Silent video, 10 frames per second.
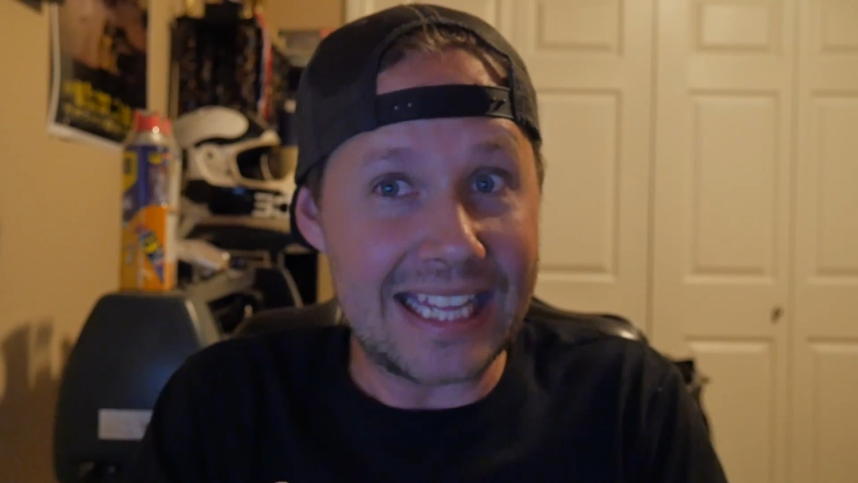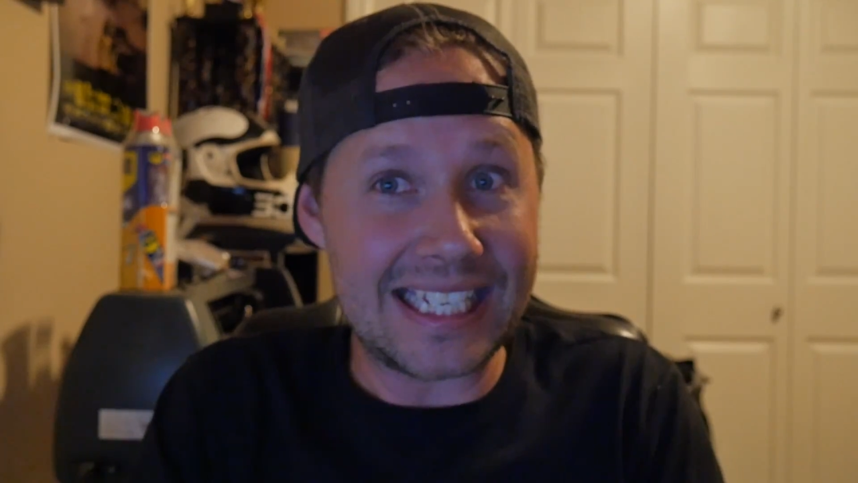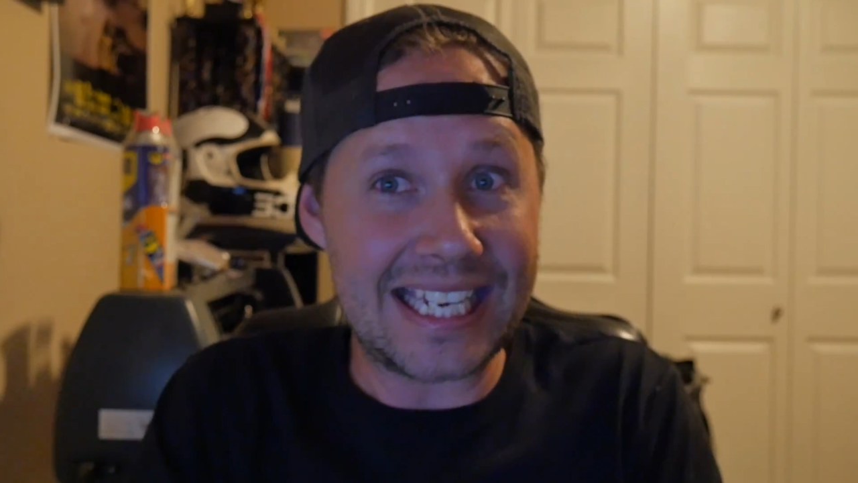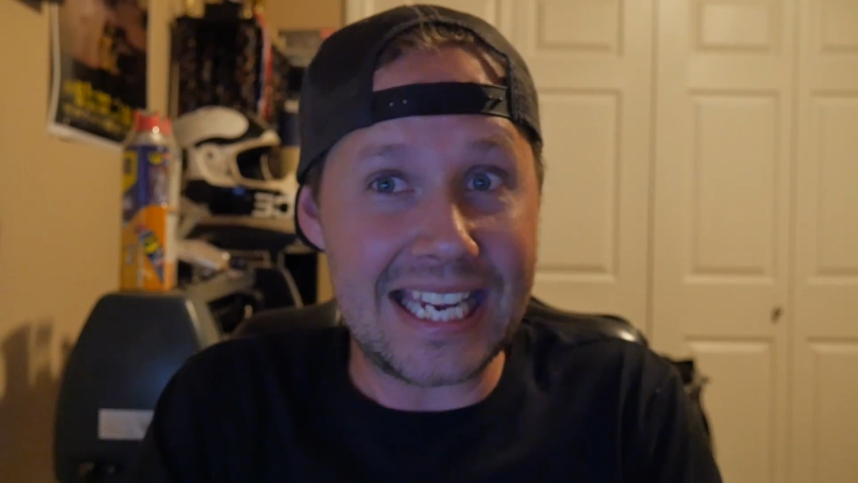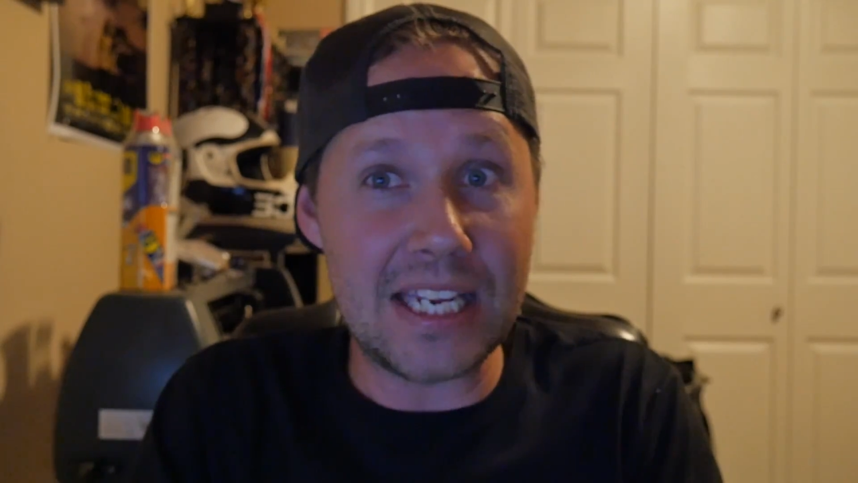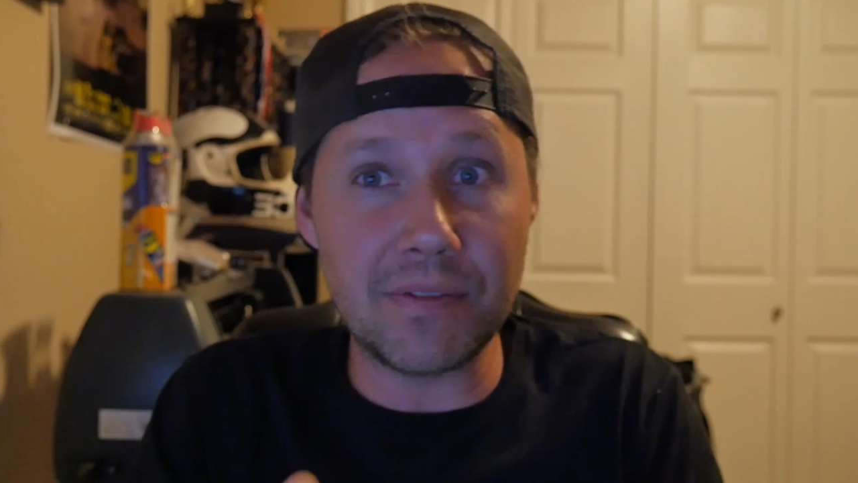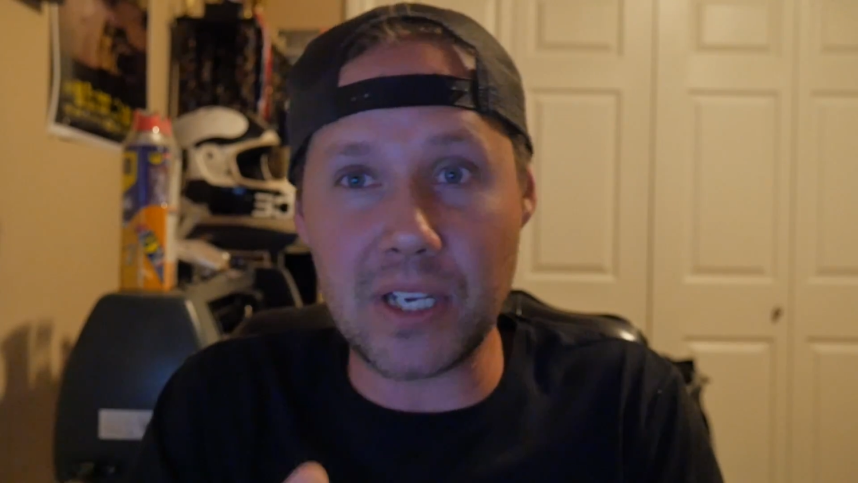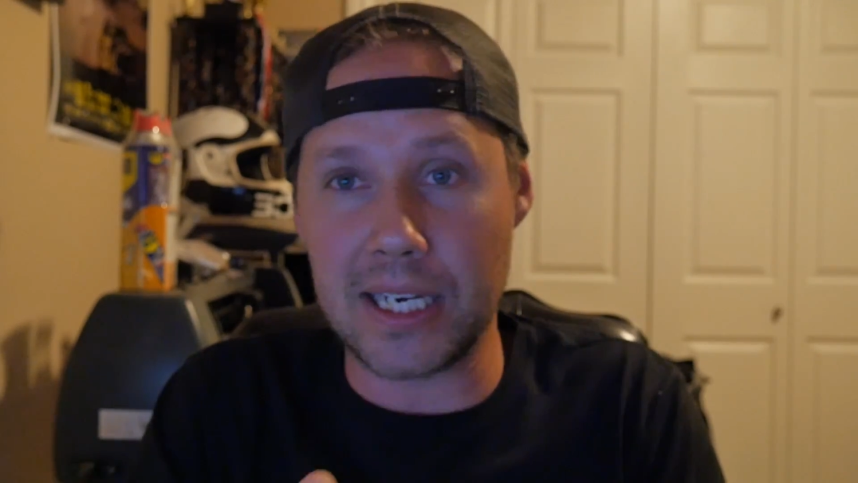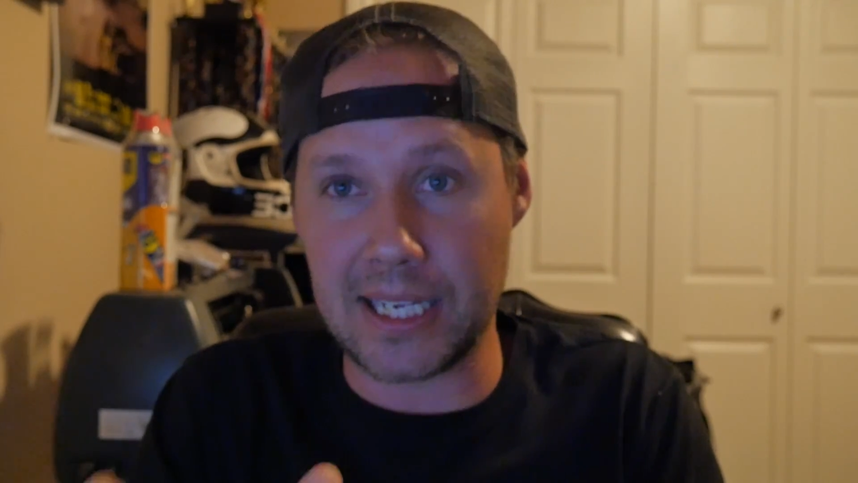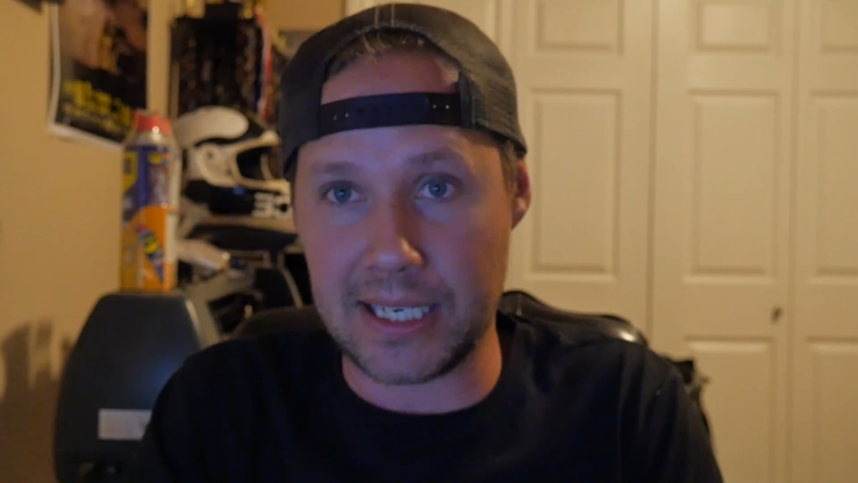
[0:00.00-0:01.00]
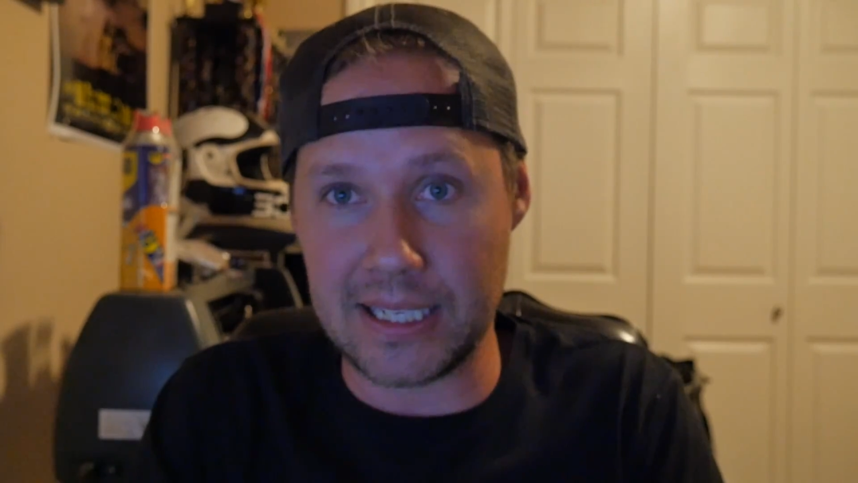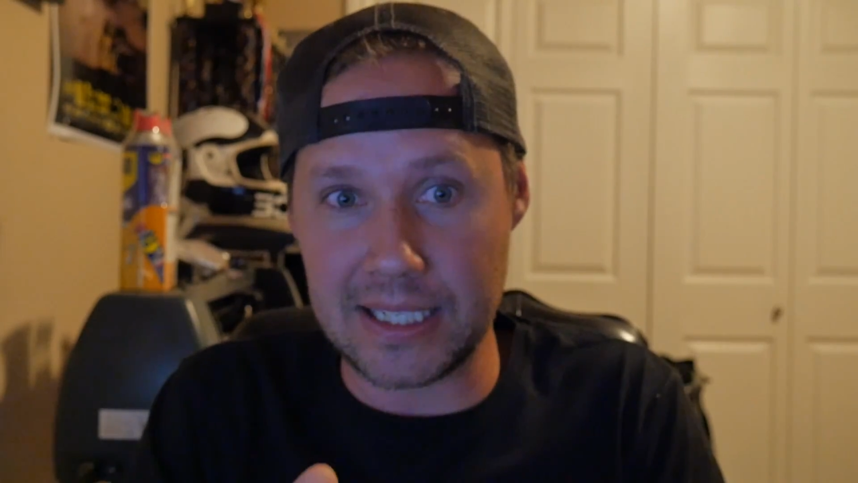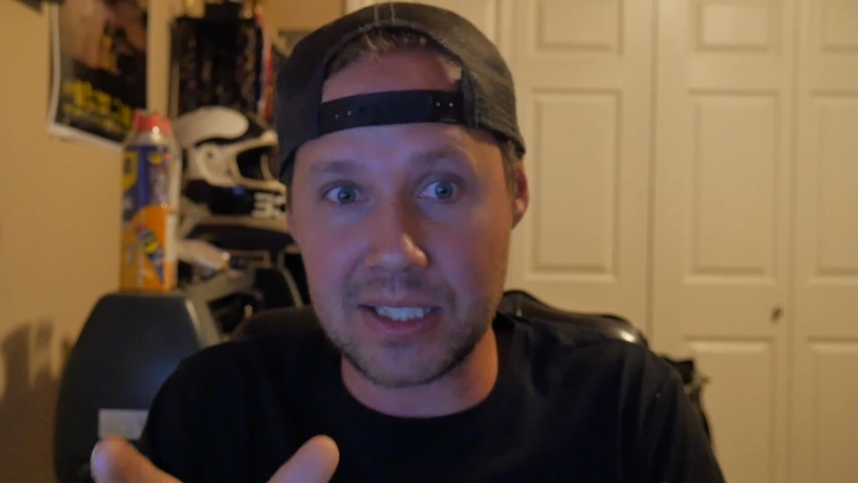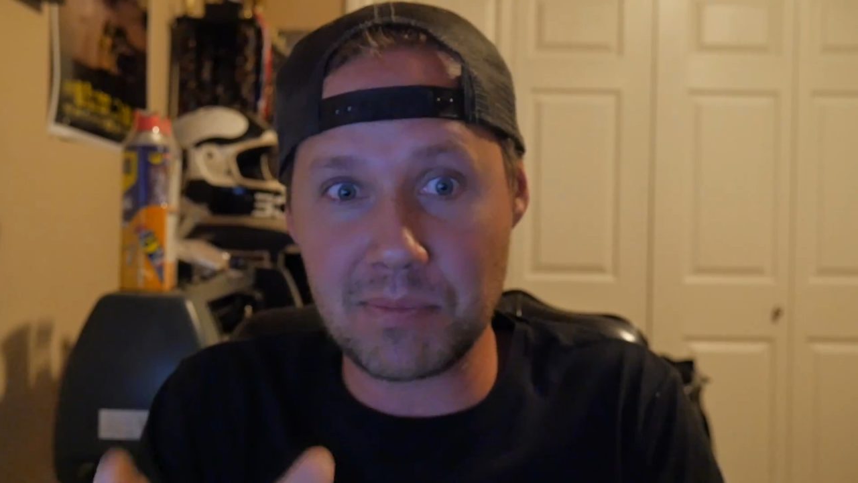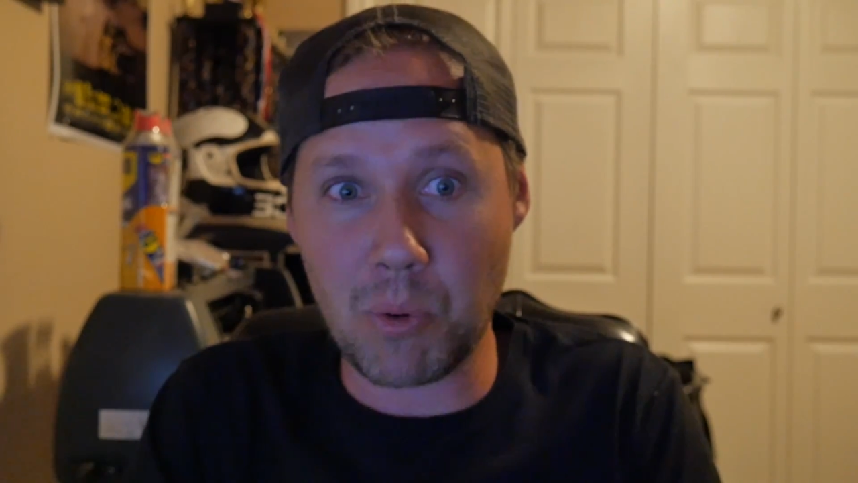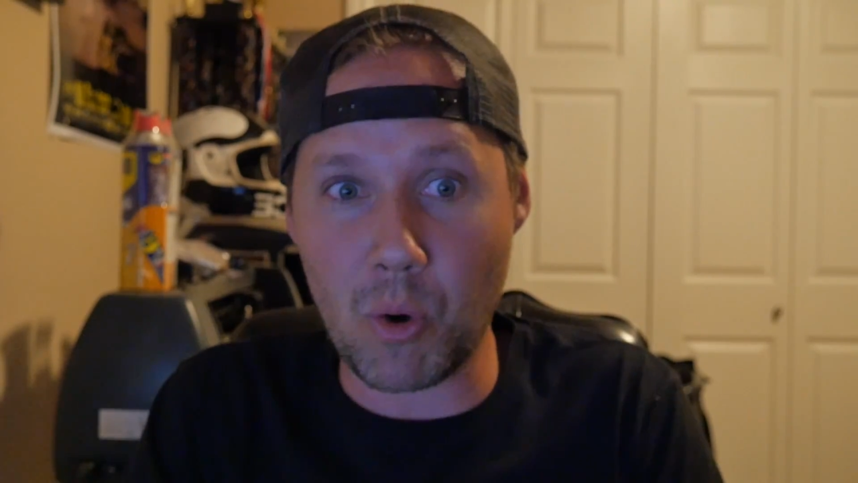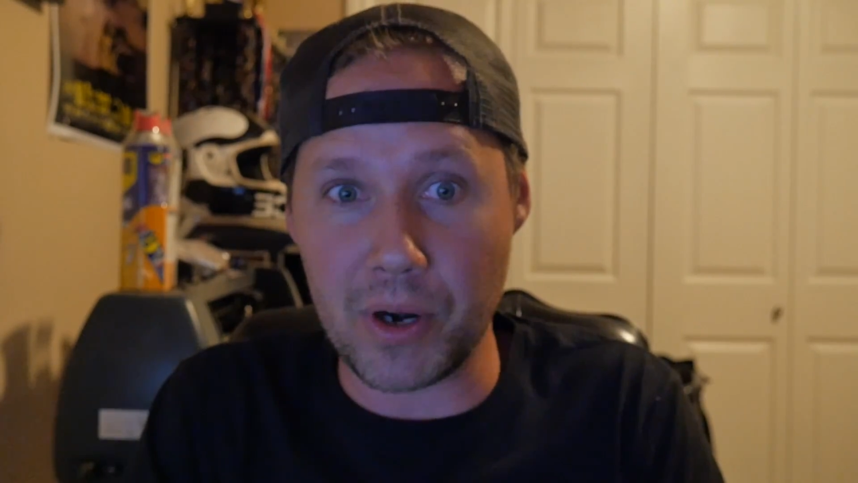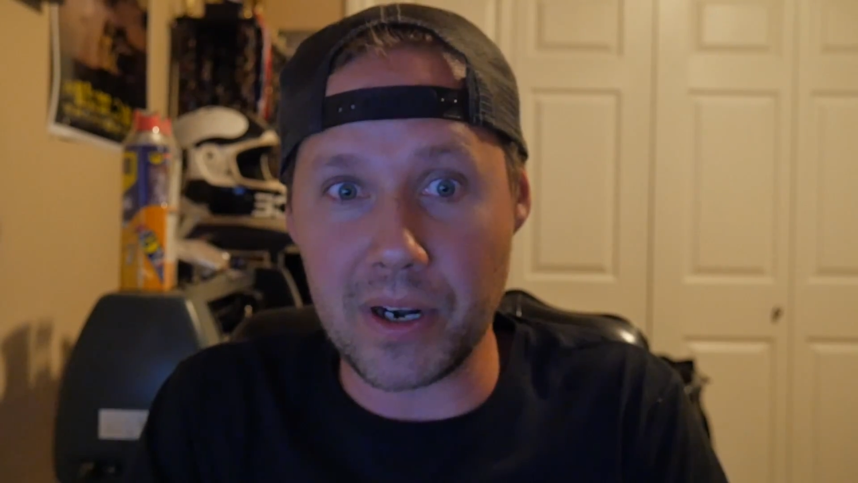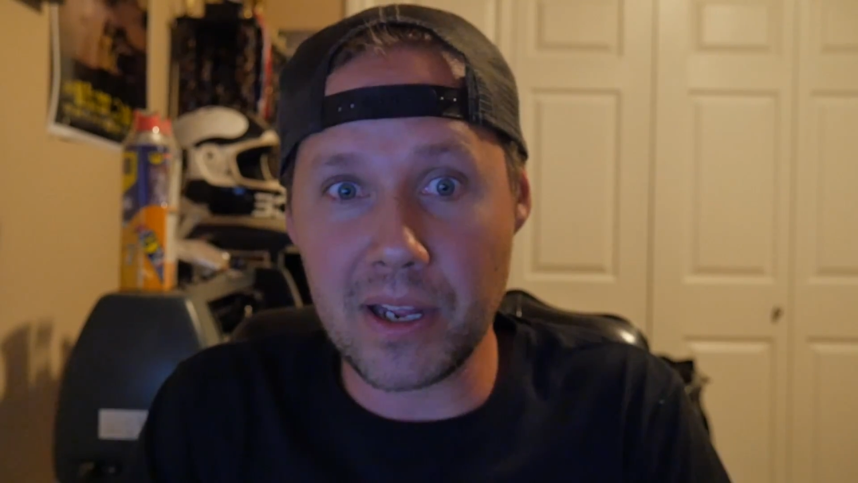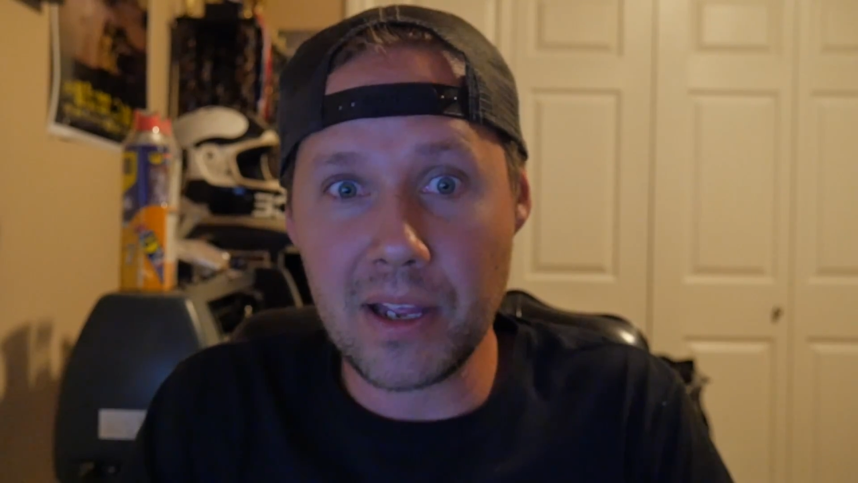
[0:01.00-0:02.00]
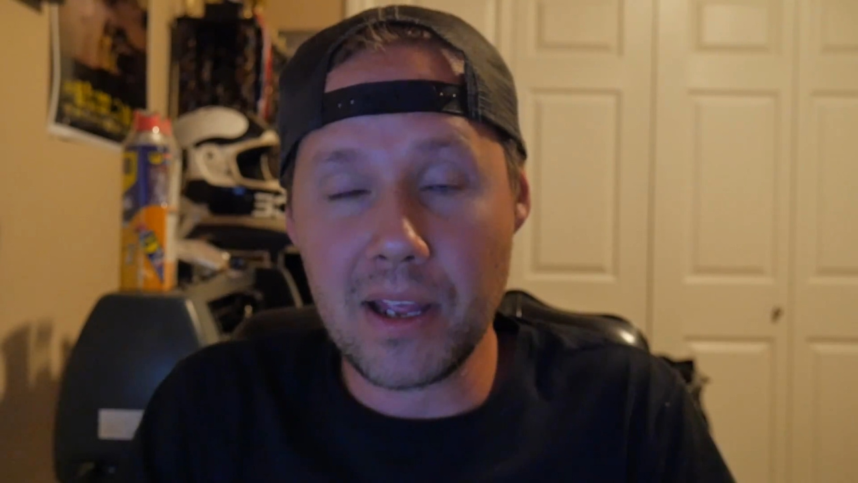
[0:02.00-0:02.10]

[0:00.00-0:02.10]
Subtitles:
the key of getting into this sport.